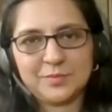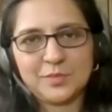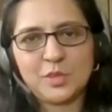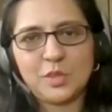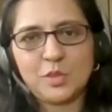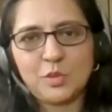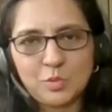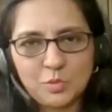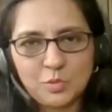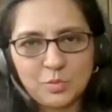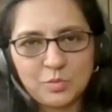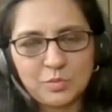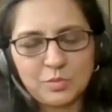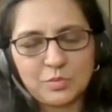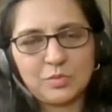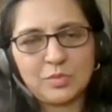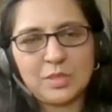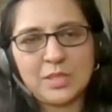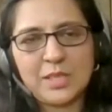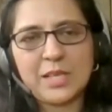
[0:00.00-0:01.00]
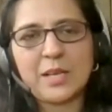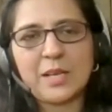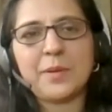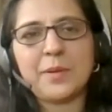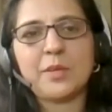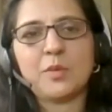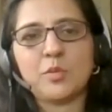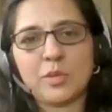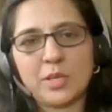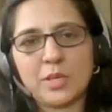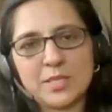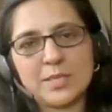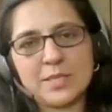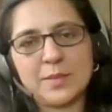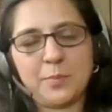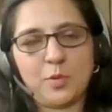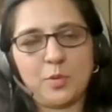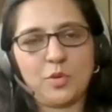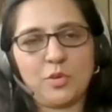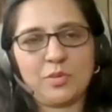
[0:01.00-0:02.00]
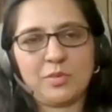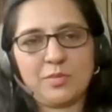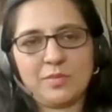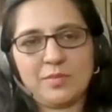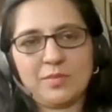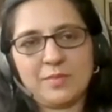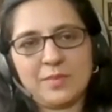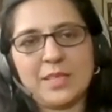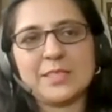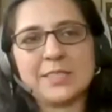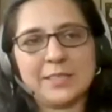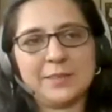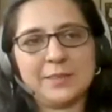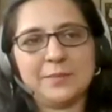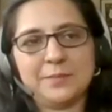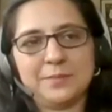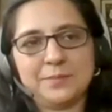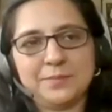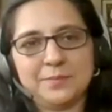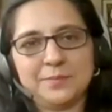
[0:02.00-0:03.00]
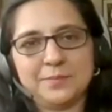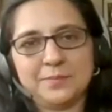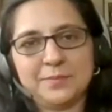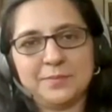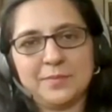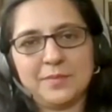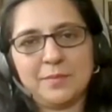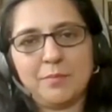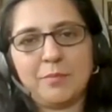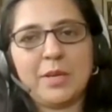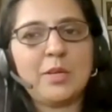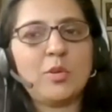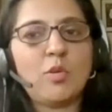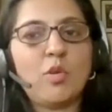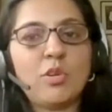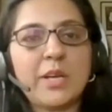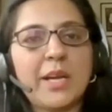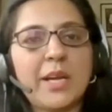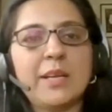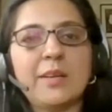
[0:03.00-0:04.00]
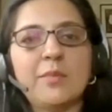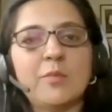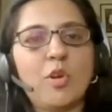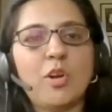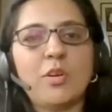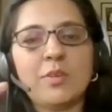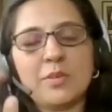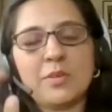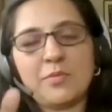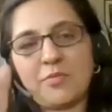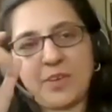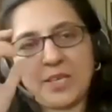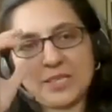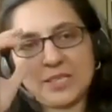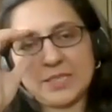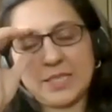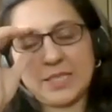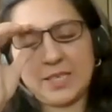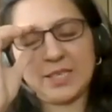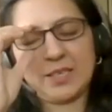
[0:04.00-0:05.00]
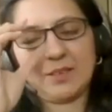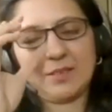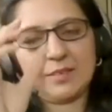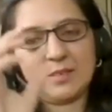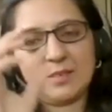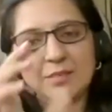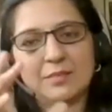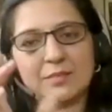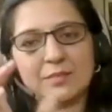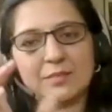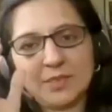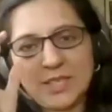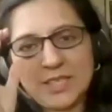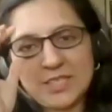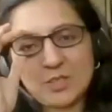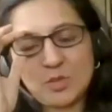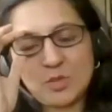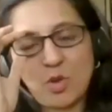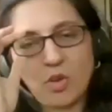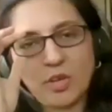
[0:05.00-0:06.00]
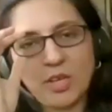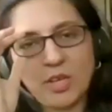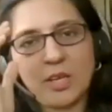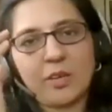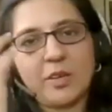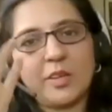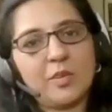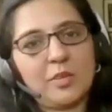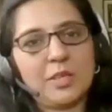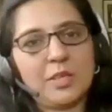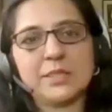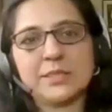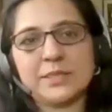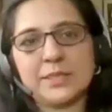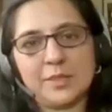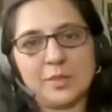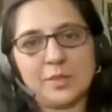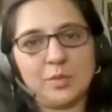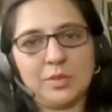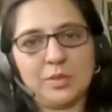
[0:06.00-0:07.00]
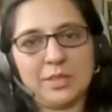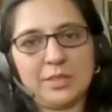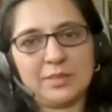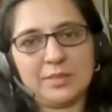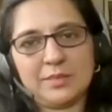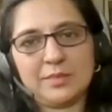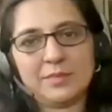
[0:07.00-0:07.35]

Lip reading: So you, little bit you can support, that's it. But don't get involved in fixing it. It's talking to you, listen to it.